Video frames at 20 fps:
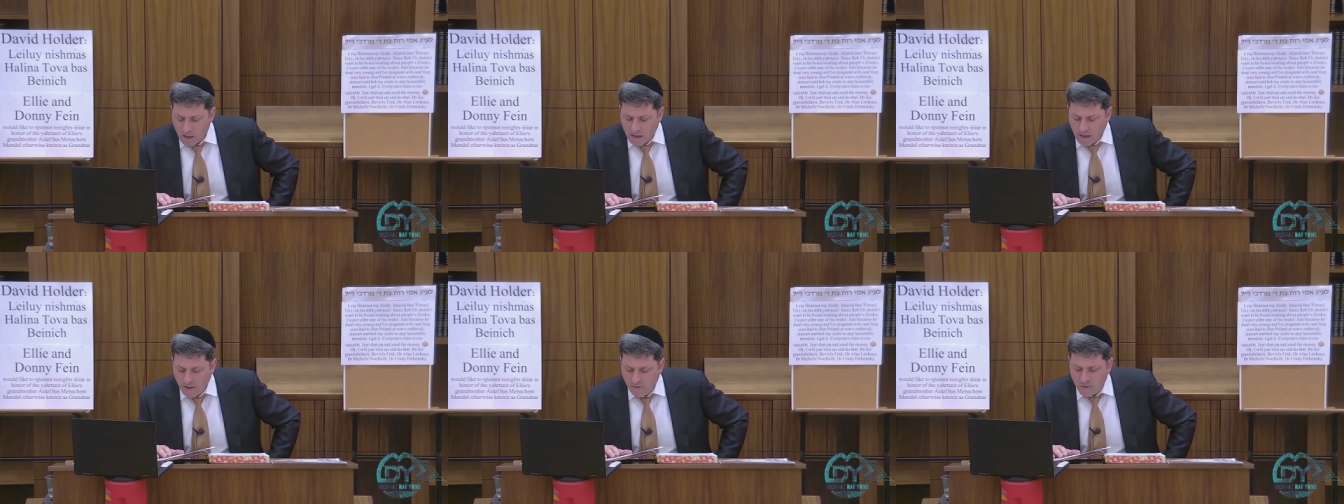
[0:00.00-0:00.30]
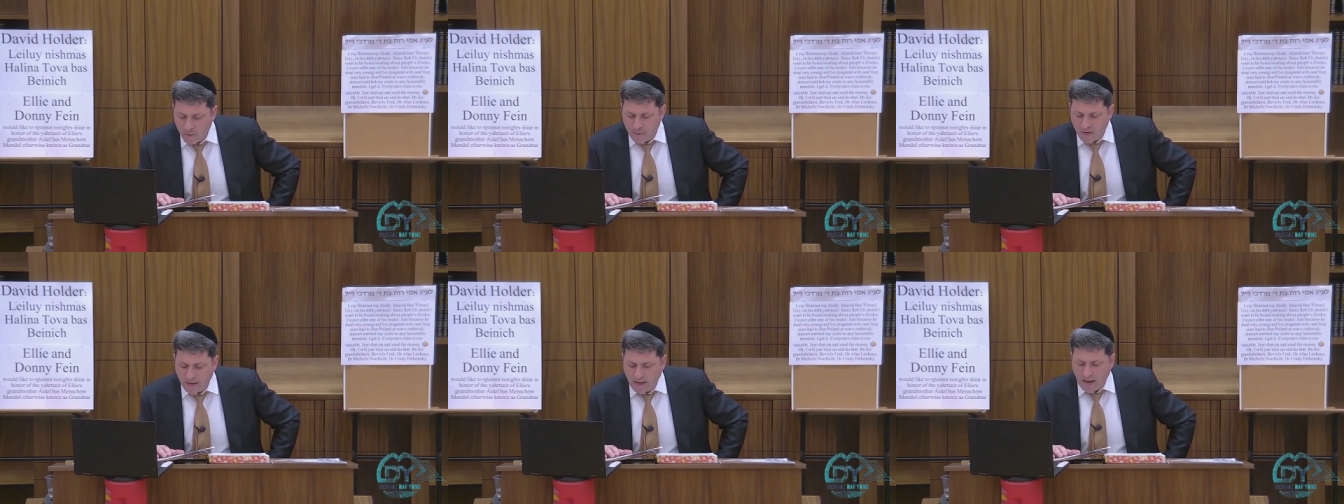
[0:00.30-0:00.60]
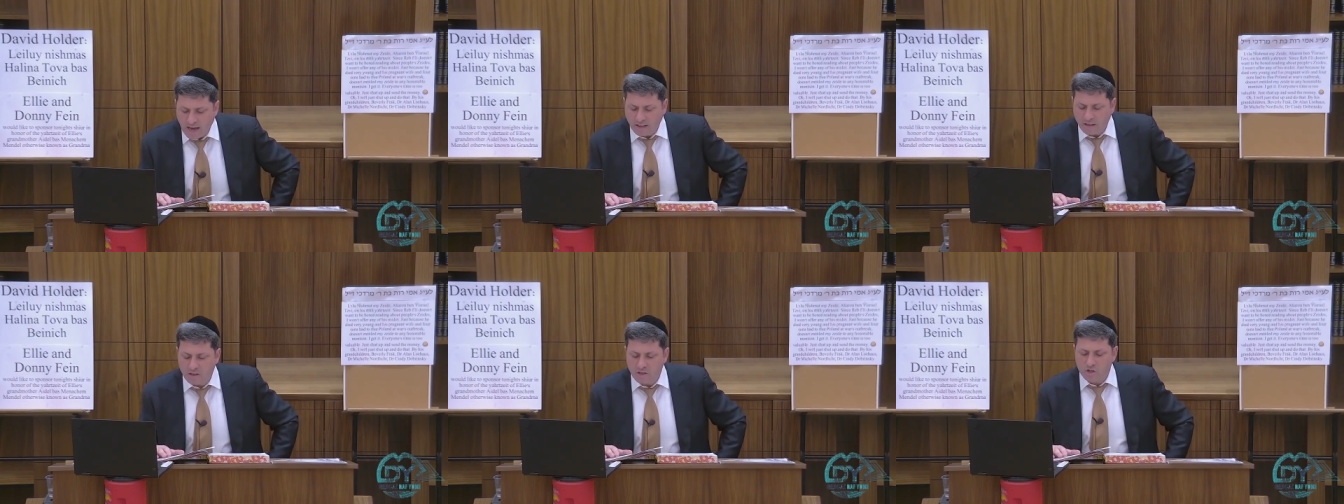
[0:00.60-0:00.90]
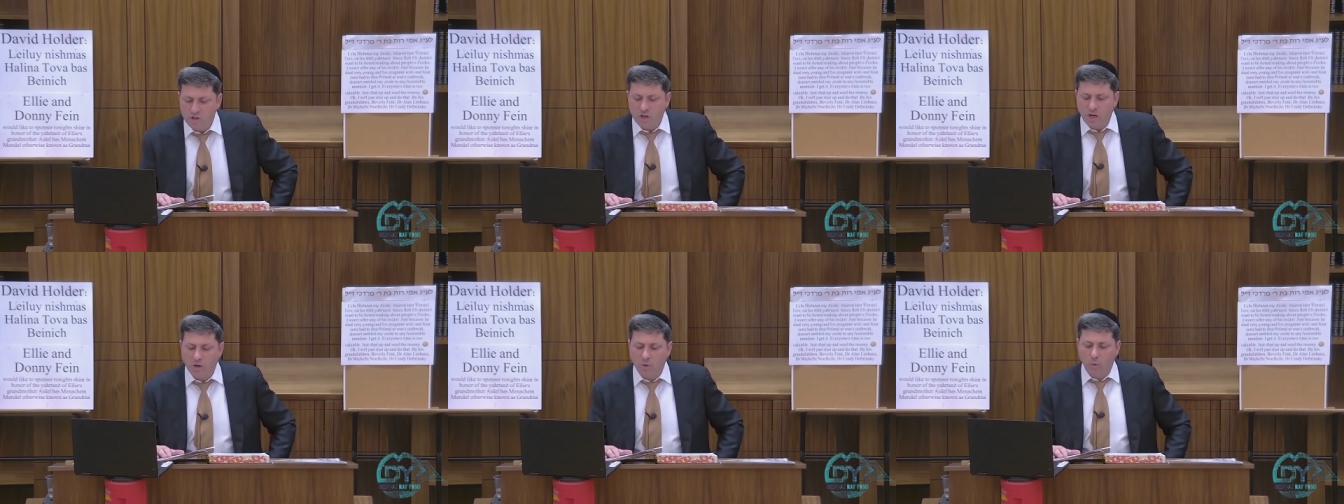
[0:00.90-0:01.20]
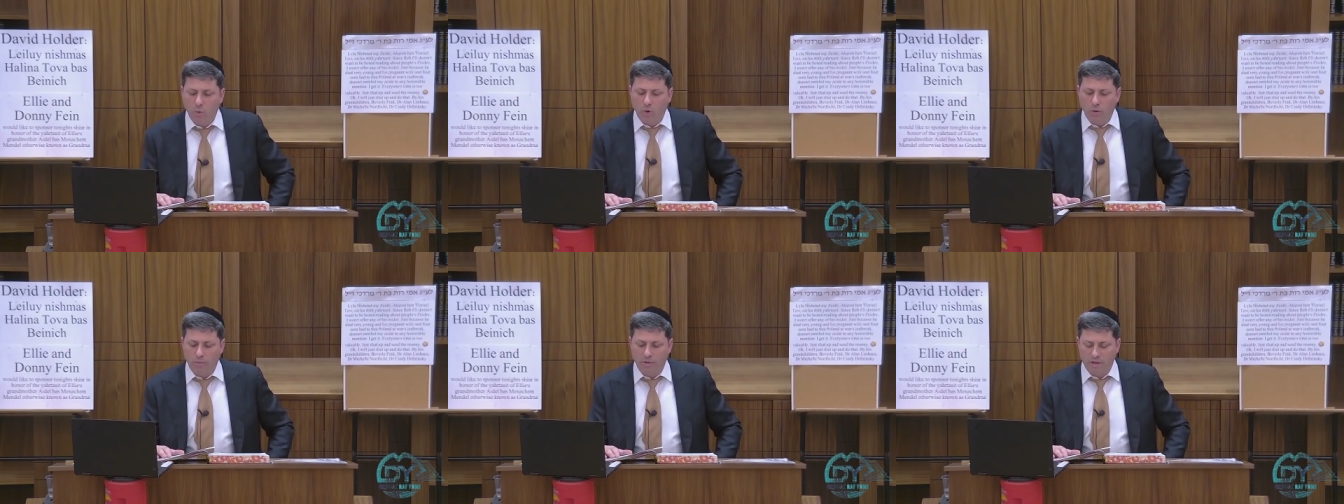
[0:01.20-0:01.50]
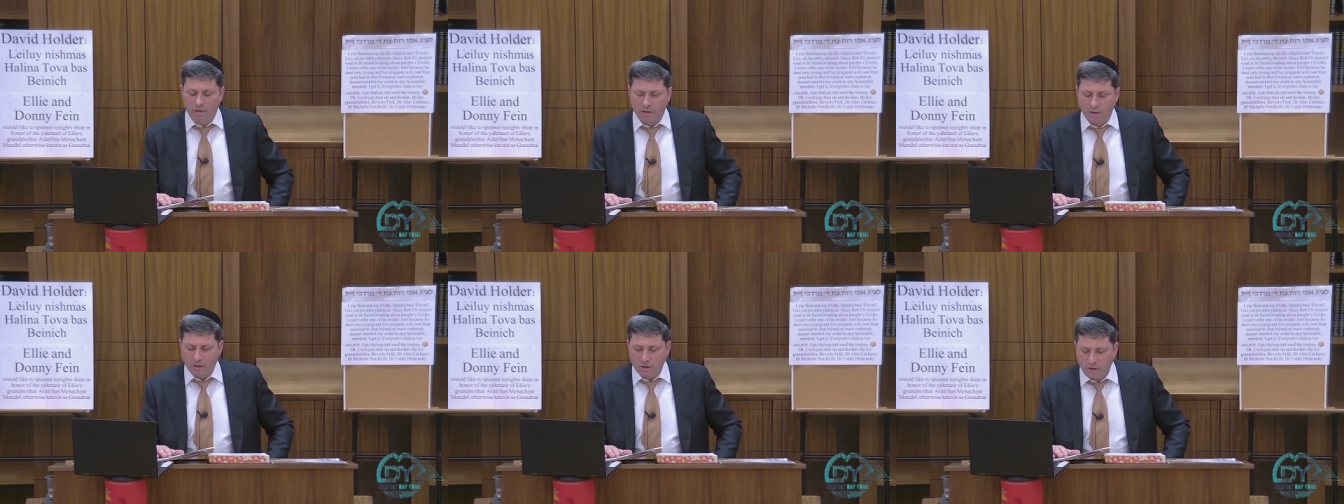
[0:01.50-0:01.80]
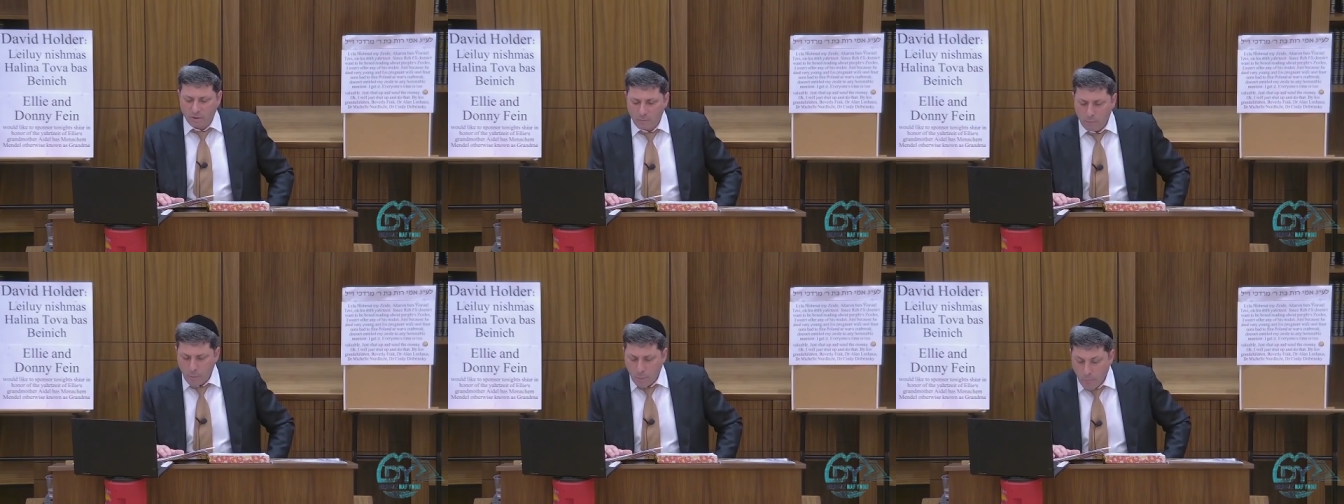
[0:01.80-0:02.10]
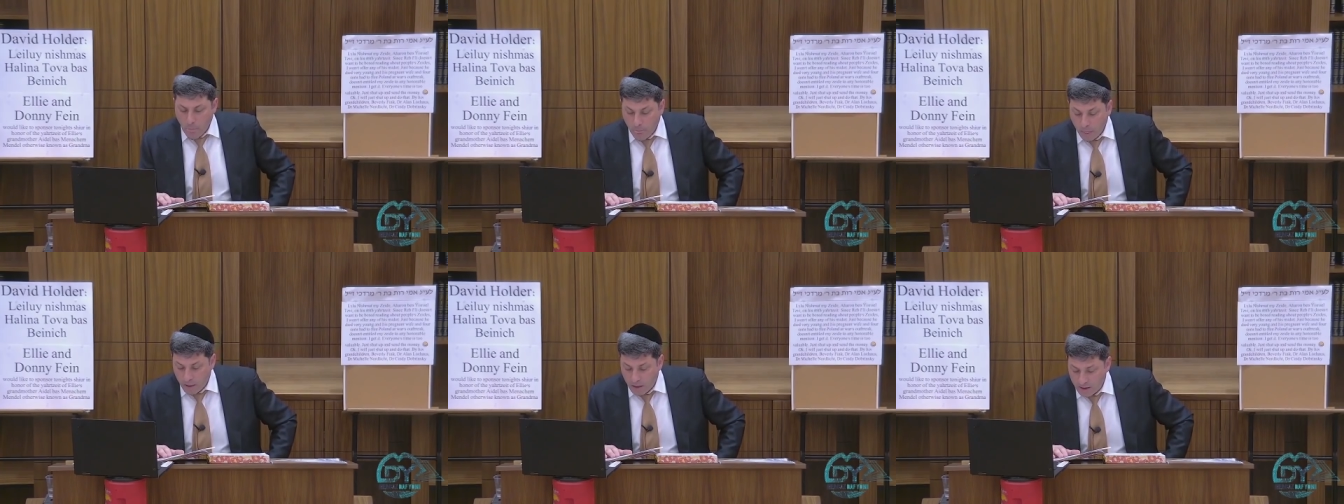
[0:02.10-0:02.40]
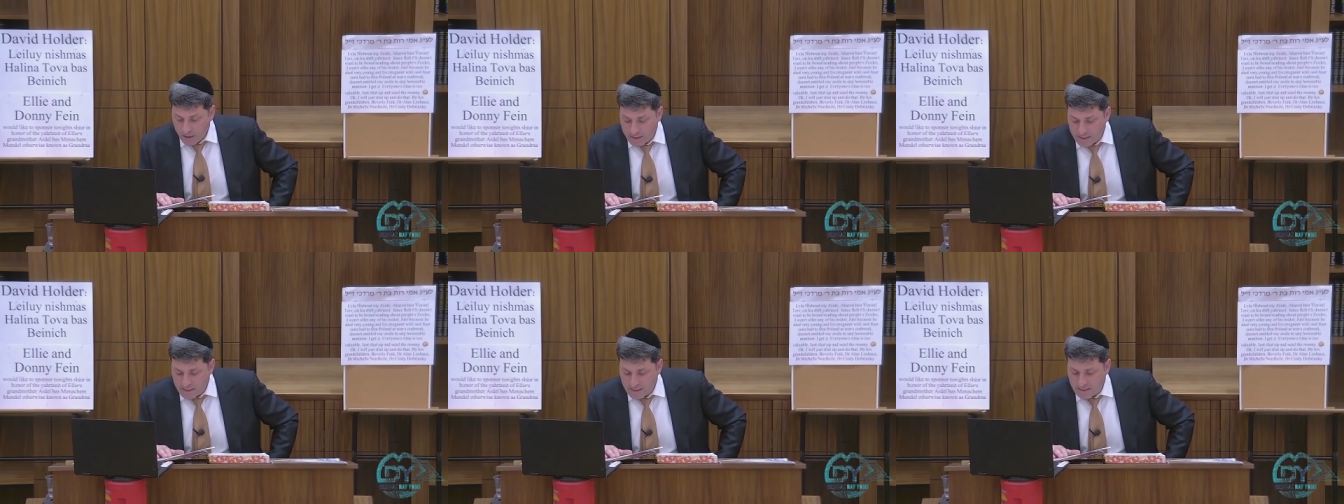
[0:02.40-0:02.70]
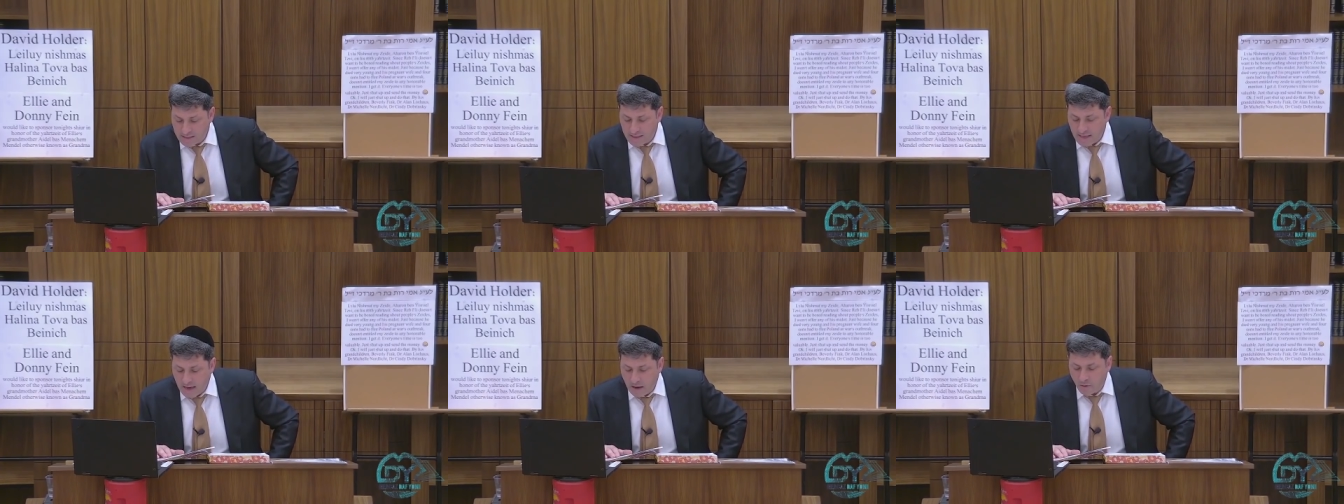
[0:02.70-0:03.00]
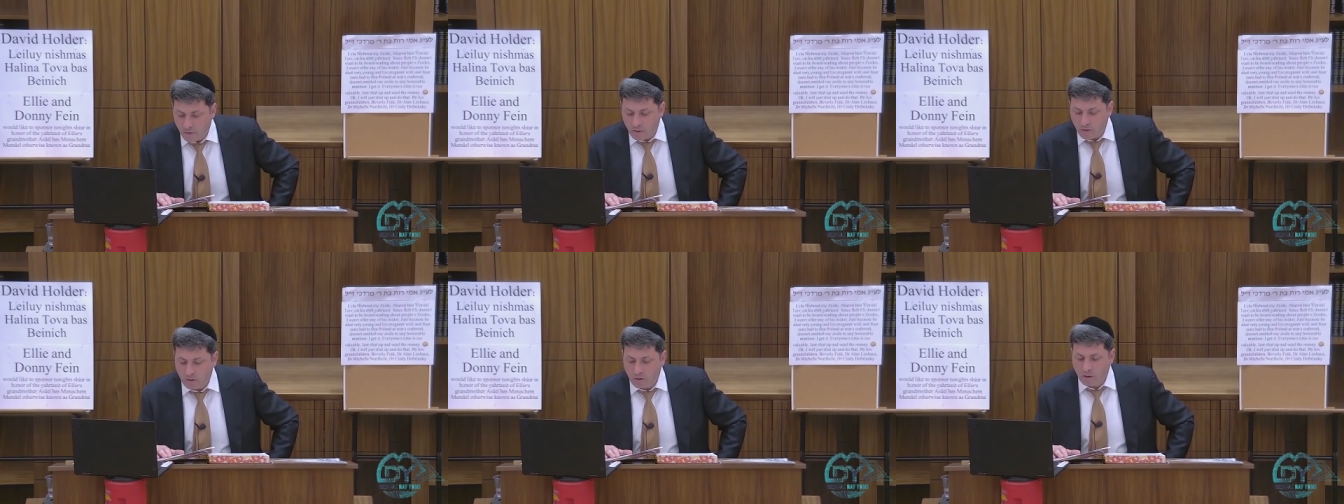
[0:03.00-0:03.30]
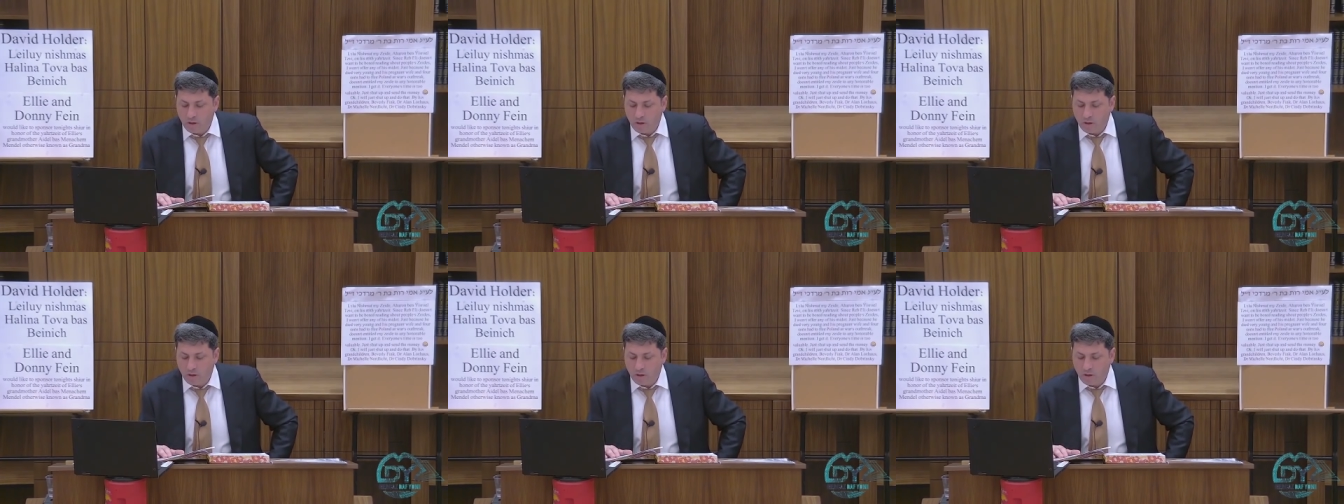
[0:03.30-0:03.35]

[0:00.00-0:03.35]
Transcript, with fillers: If you Mekadesh a woman in the sixth hour,